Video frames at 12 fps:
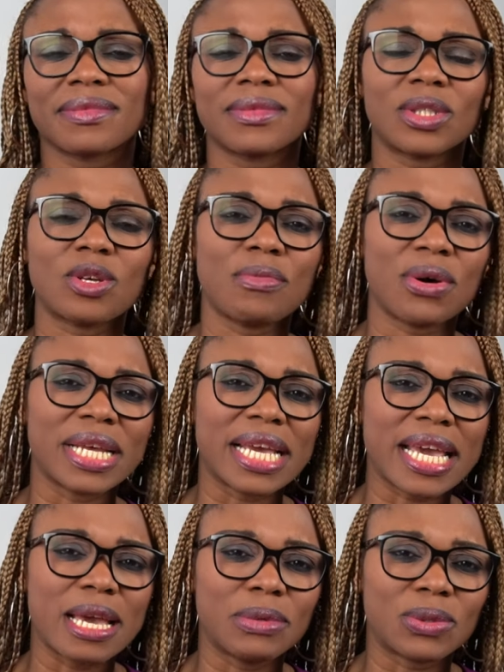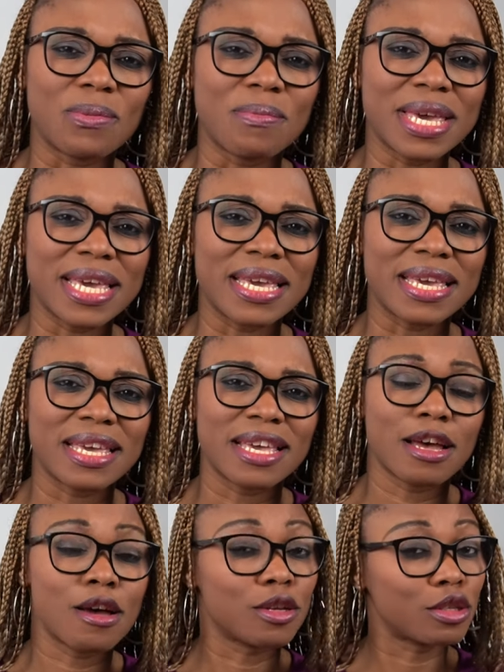Somebody came to me,
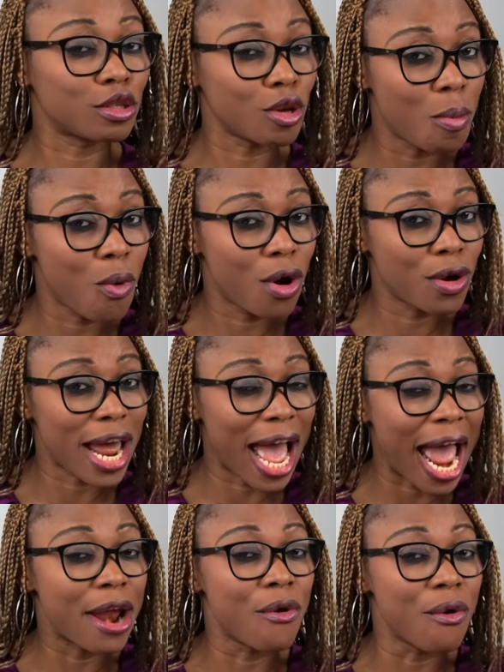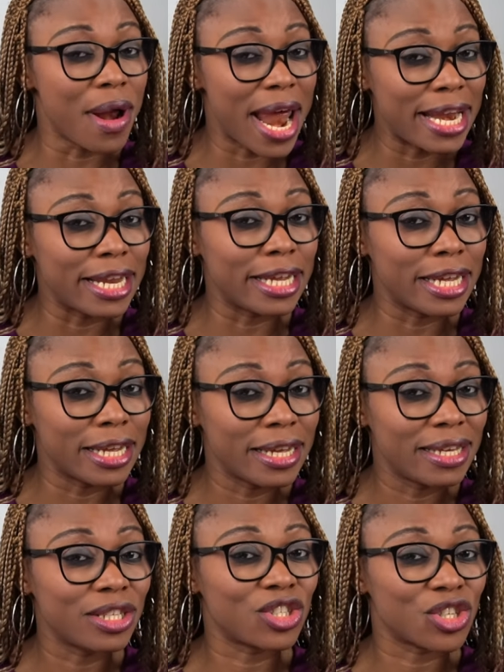someone I really
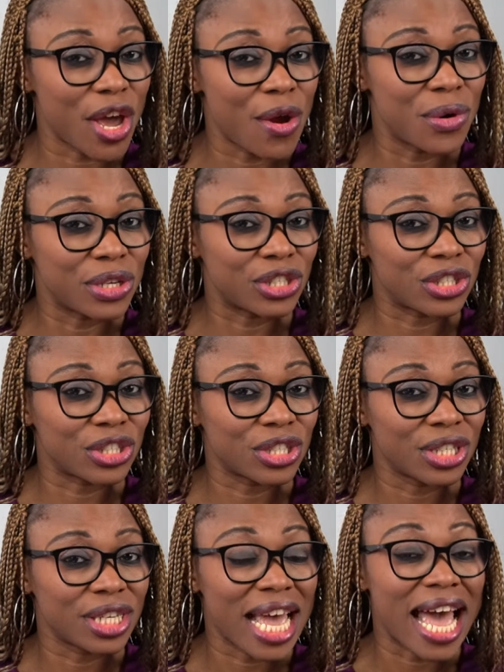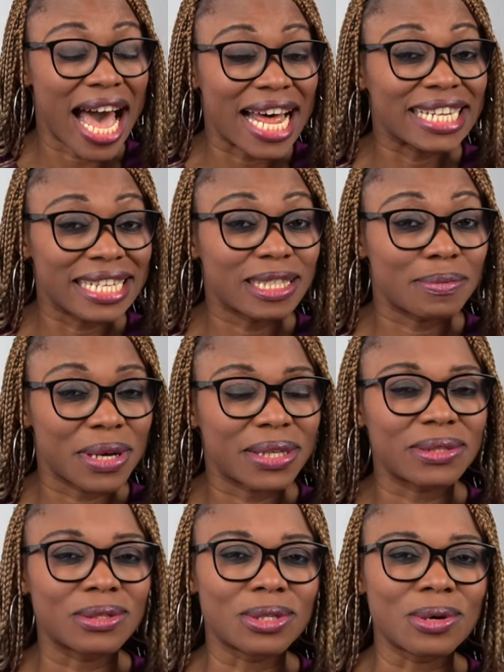cherish, and this
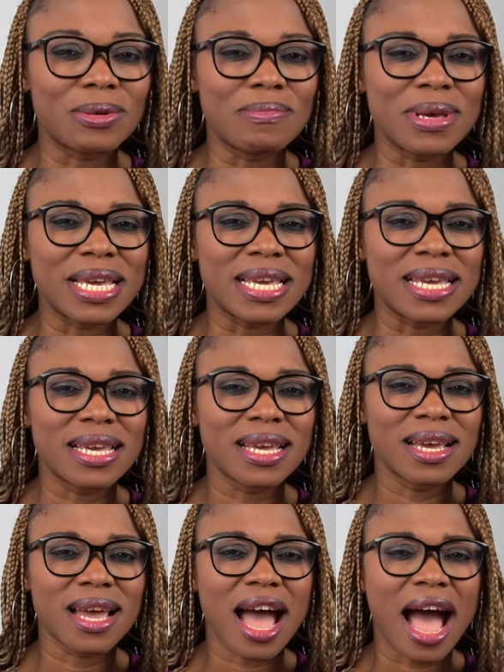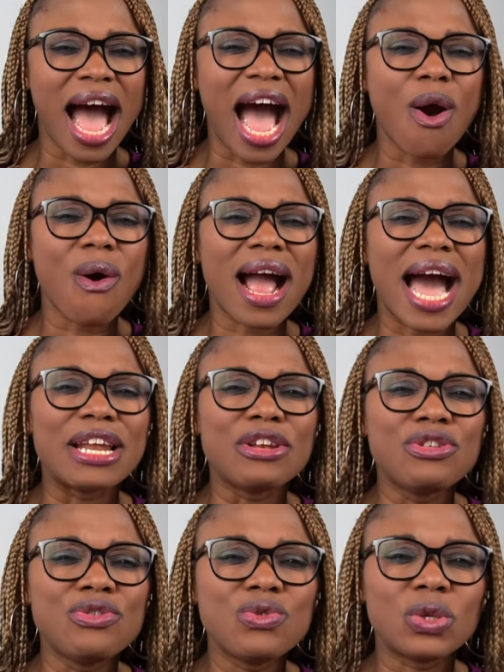person told me, "How can
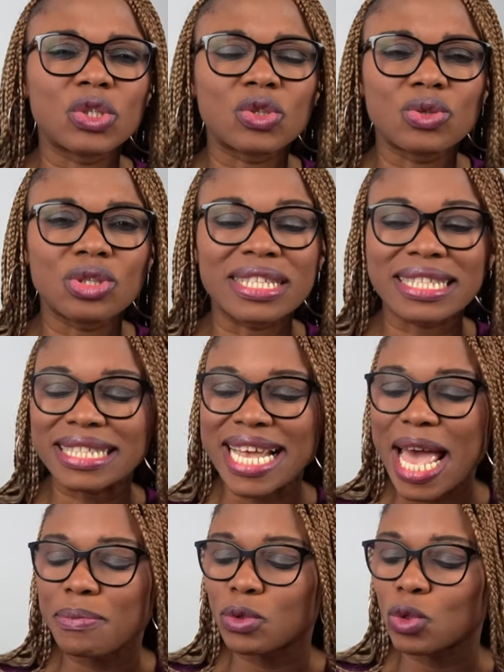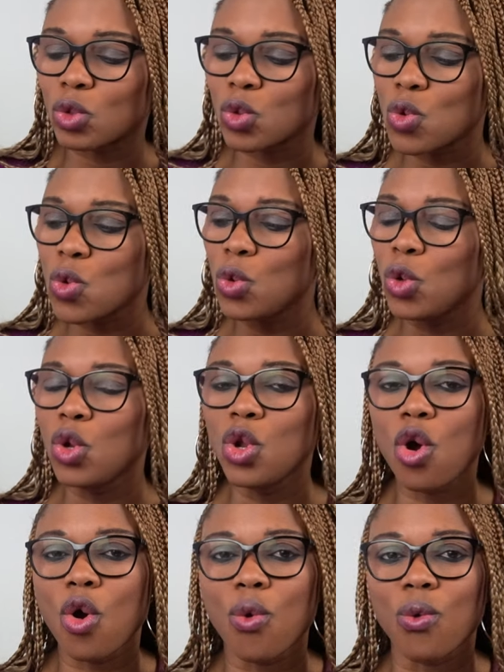you step too
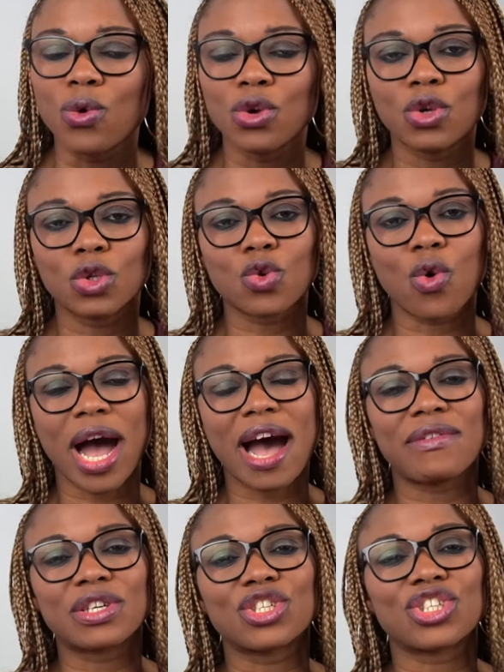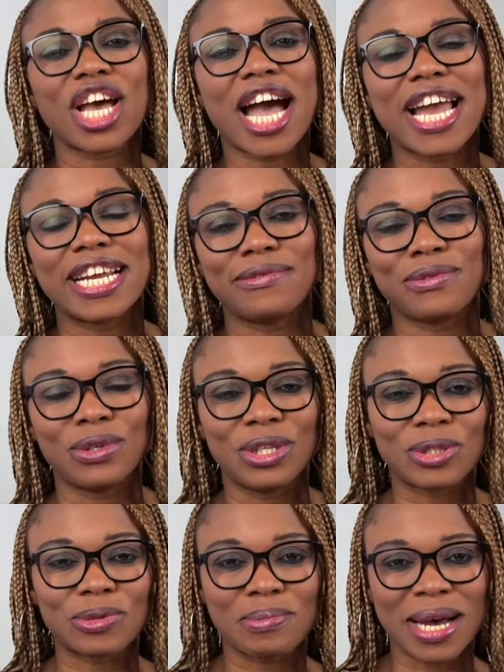low to have a child for
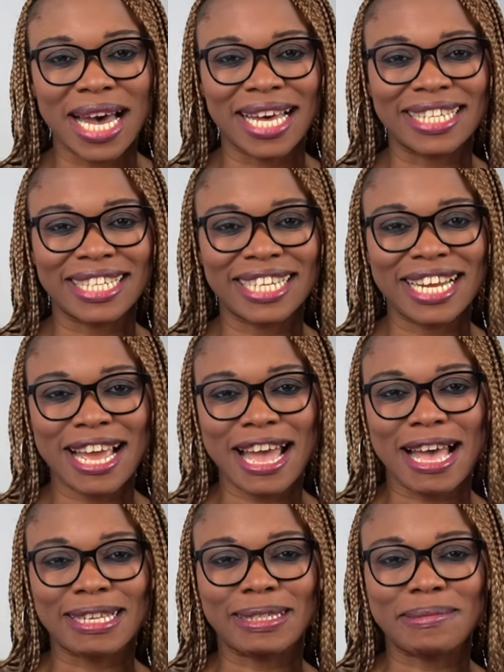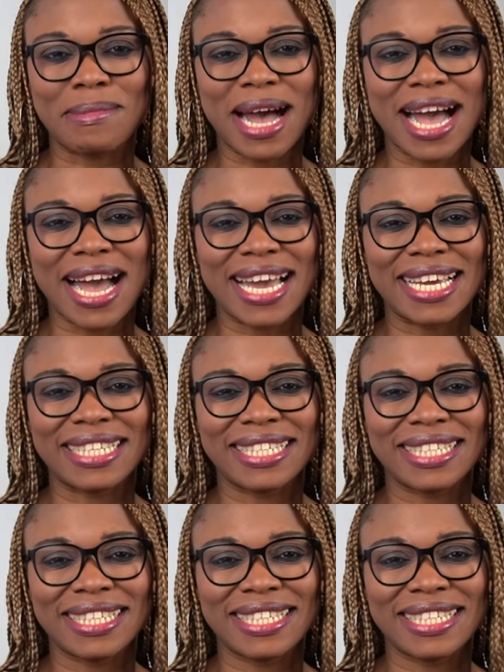this man?" I smiled.